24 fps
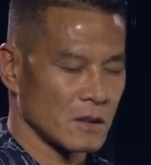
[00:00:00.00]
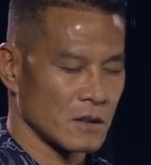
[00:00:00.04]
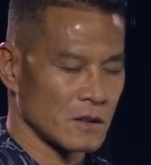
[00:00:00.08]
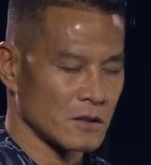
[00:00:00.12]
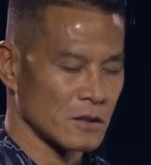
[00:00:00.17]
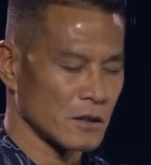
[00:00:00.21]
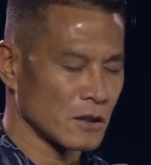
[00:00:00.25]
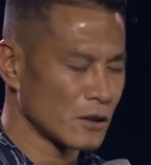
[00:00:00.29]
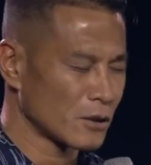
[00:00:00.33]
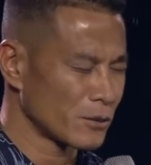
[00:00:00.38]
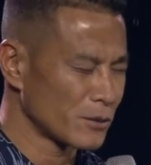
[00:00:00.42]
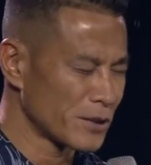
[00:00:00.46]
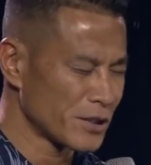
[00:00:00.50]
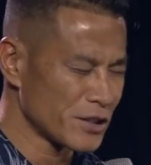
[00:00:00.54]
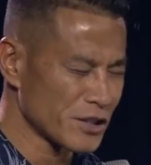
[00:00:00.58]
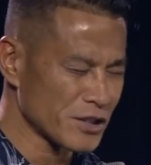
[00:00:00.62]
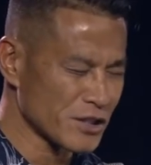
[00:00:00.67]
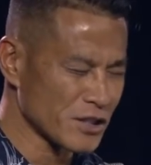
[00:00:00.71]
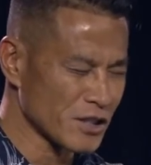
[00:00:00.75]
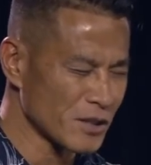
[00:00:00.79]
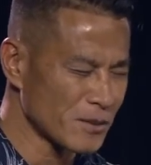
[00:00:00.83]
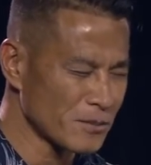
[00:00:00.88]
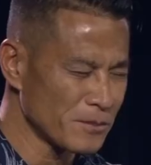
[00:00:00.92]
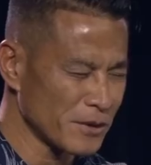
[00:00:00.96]
So Lord, we
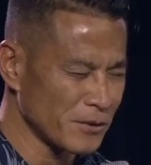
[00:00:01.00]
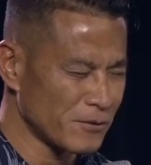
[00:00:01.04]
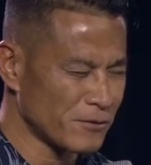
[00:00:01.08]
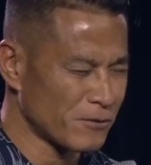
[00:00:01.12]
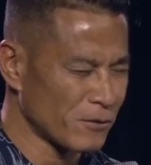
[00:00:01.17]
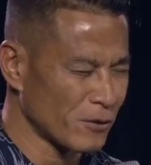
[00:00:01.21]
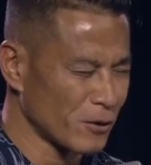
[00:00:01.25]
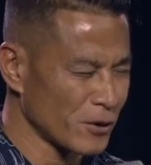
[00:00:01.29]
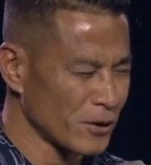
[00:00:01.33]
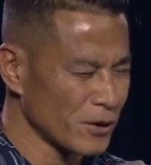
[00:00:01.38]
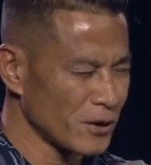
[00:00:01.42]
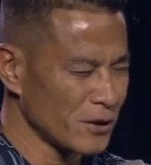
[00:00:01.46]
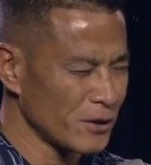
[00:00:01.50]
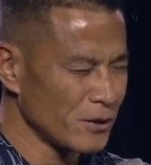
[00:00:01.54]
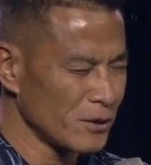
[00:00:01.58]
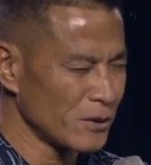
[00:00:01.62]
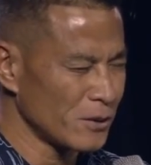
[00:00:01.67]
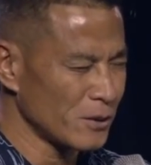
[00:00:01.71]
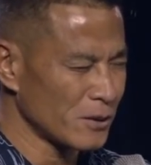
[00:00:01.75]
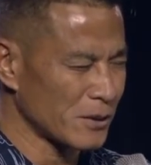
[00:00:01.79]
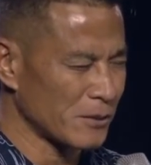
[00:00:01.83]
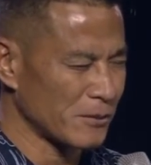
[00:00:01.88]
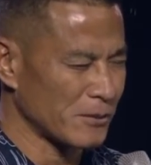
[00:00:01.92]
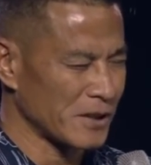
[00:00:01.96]
just come before
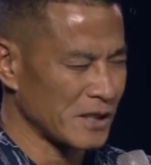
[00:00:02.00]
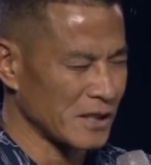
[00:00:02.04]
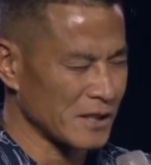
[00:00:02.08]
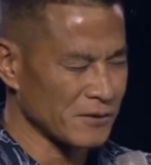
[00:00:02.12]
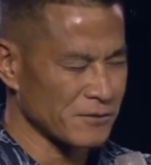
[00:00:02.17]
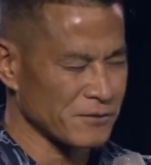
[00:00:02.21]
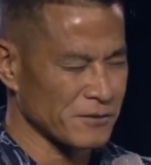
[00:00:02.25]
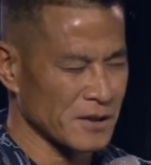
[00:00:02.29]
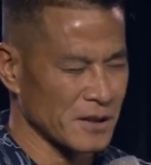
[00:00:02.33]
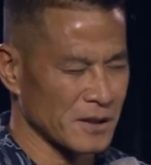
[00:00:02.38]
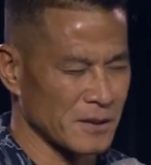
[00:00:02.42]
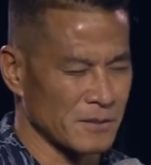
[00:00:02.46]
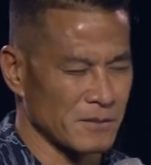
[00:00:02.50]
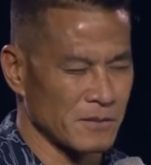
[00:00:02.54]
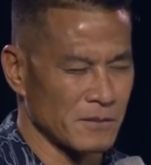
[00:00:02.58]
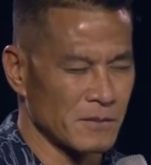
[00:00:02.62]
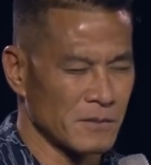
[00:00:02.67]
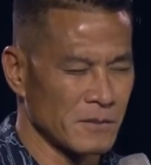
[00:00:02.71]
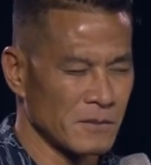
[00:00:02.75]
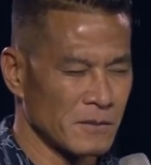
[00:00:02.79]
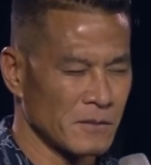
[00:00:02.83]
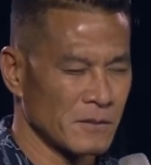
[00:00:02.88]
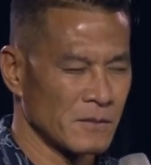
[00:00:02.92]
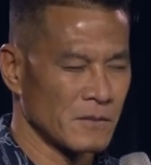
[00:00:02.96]
you and we lift up
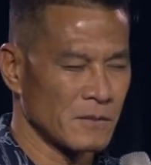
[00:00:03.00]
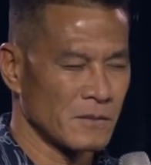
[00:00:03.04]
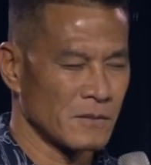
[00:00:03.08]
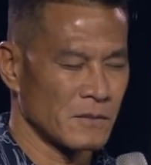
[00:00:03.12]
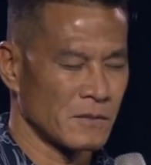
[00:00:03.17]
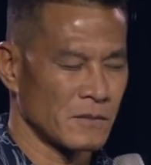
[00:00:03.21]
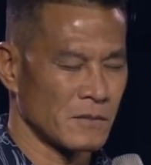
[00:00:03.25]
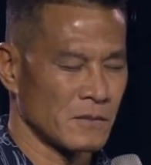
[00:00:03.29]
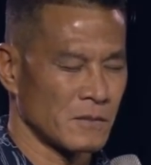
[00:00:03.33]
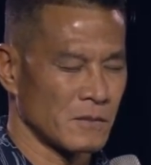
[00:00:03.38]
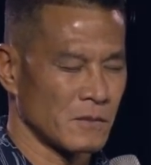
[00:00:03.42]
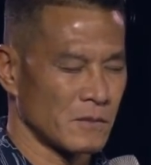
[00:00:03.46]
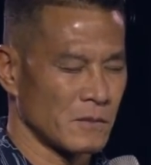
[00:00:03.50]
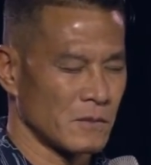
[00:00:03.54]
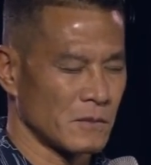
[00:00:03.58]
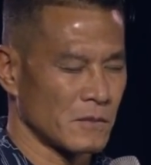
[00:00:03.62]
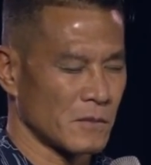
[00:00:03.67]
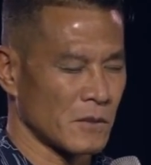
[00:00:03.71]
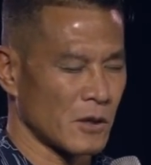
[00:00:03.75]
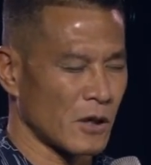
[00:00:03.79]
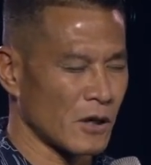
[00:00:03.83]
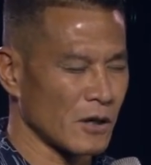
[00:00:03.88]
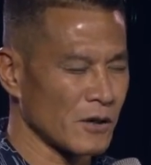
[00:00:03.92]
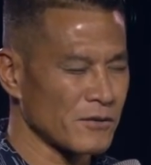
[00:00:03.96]

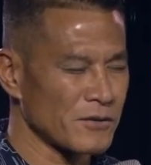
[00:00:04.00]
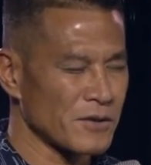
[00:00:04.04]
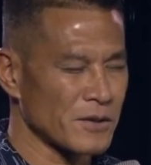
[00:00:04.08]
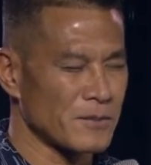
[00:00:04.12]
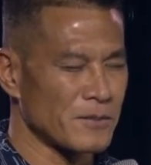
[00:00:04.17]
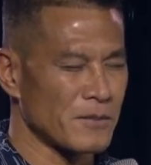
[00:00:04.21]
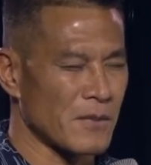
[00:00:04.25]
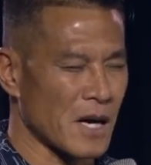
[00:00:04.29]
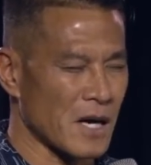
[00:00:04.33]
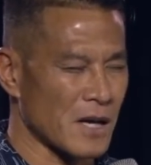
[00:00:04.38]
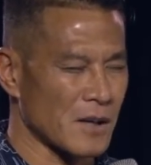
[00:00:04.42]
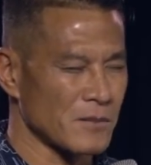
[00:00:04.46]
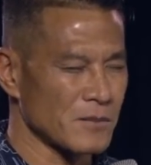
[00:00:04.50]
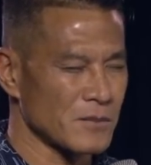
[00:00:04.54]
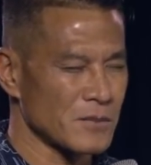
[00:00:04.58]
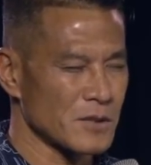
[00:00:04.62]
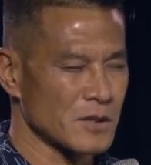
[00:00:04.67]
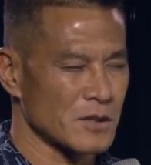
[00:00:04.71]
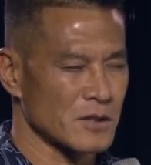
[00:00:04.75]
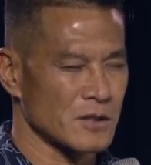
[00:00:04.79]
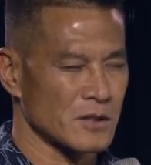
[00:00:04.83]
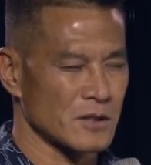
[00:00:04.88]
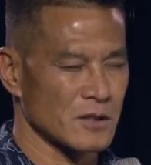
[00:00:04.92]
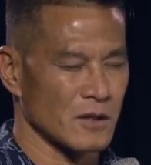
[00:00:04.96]
all of the
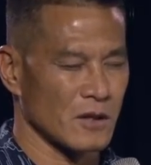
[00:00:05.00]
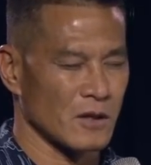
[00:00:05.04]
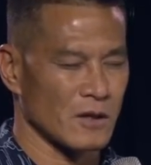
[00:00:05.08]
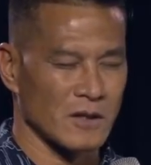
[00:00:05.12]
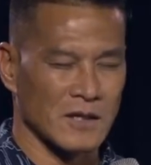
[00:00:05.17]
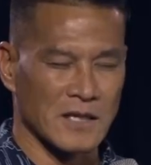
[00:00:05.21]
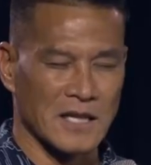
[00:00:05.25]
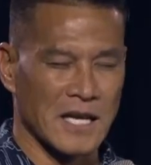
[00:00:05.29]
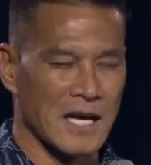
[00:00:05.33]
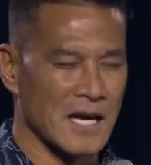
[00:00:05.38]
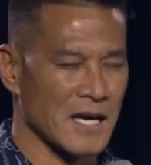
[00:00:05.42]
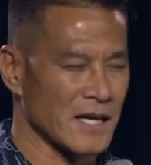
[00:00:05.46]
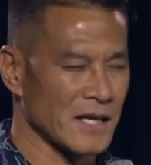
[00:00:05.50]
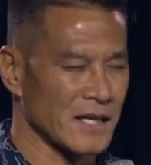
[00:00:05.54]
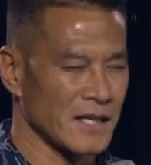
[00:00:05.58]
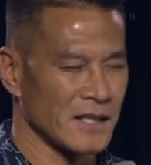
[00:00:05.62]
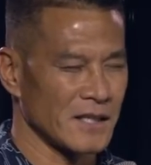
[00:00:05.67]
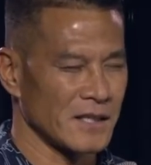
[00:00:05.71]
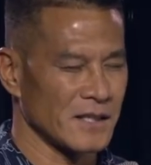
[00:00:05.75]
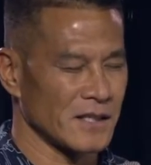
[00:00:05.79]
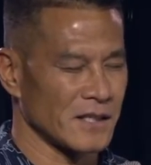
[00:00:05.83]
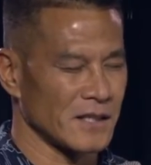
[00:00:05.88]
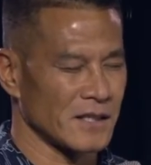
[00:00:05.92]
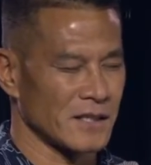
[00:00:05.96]
moms
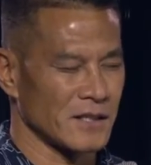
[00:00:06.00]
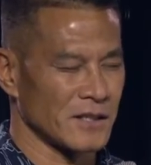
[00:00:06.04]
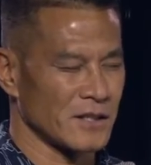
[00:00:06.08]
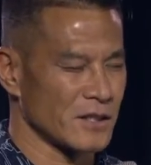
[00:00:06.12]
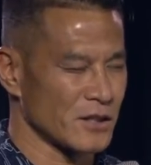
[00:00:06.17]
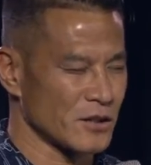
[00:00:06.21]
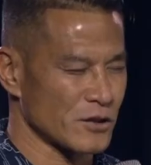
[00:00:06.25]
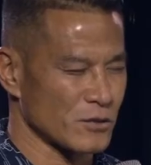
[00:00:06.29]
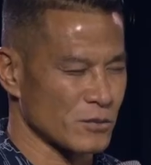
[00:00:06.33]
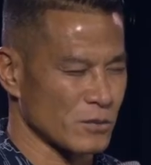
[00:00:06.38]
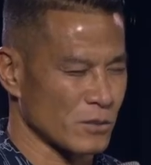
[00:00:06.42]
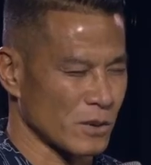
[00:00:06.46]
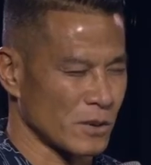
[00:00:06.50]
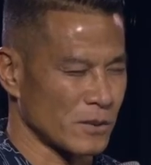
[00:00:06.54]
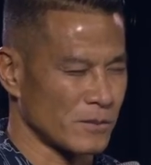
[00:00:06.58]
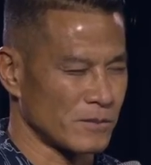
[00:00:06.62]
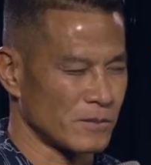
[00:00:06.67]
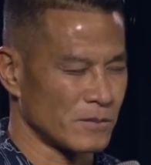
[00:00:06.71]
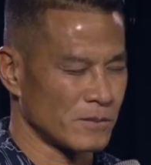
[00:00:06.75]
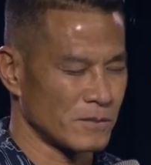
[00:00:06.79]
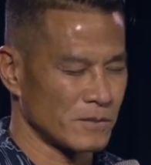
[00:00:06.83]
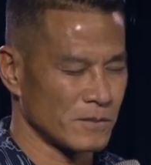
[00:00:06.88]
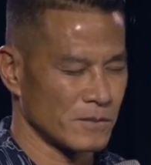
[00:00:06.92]
online and in this room.